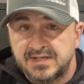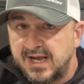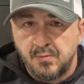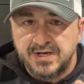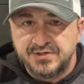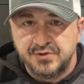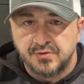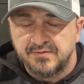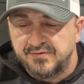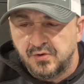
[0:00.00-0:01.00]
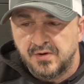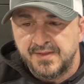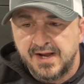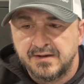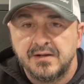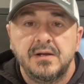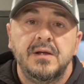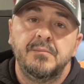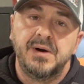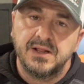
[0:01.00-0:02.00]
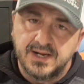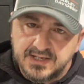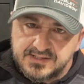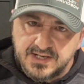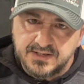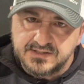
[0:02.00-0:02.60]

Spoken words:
Can't wait to do a review on that. But like I said,